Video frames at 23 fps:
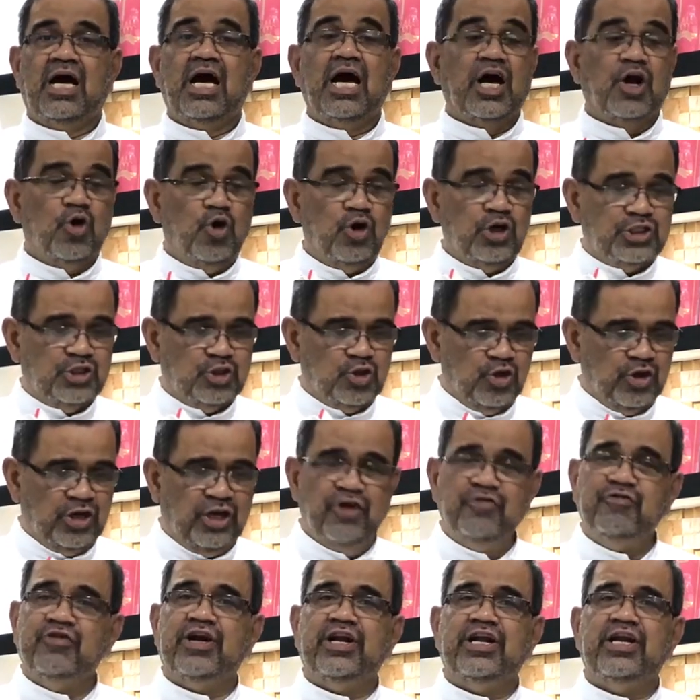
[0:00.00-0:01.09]
are also
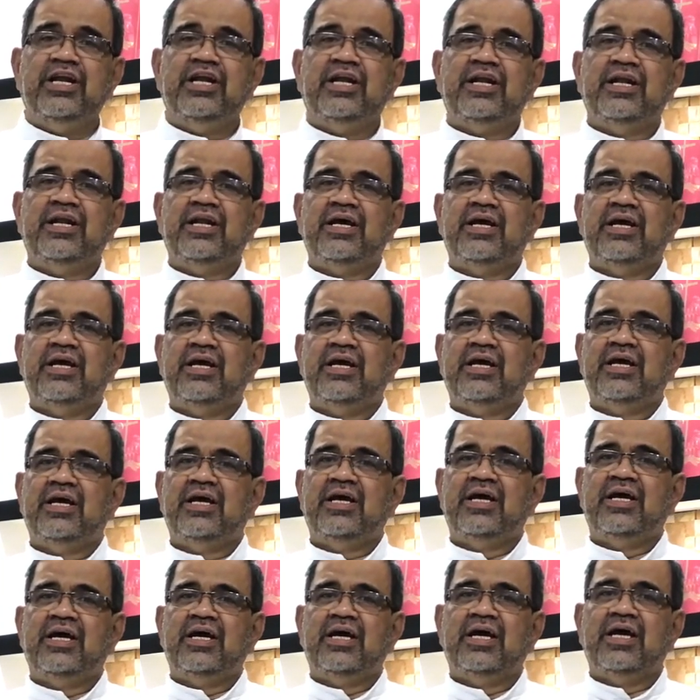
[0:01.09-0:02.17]
given
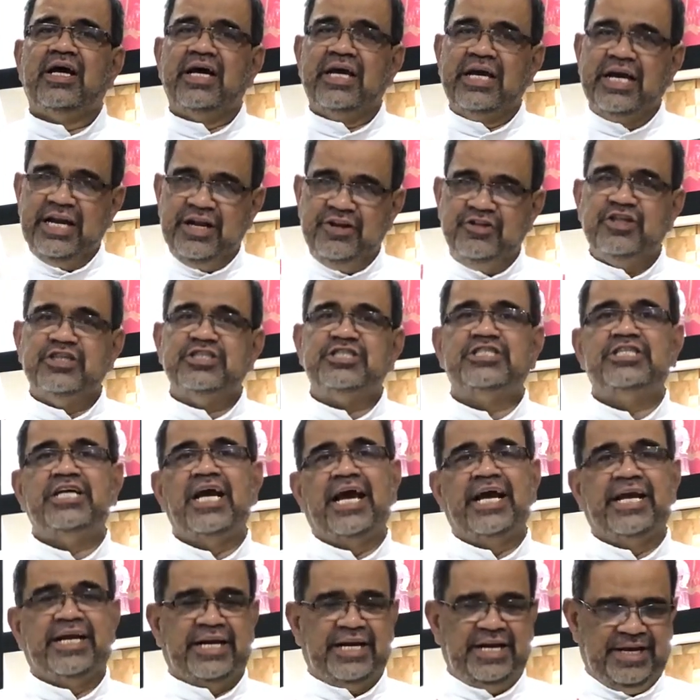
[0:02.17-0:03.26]
in this
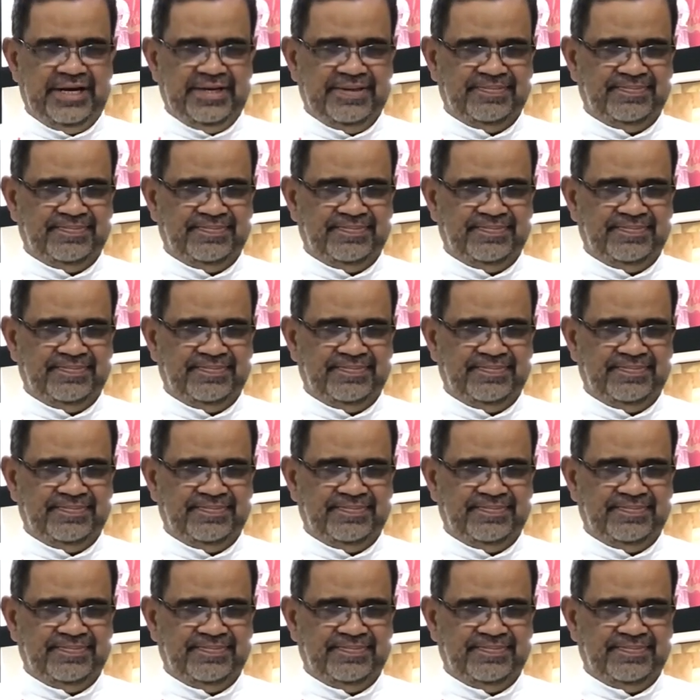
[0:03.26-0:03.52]
diary.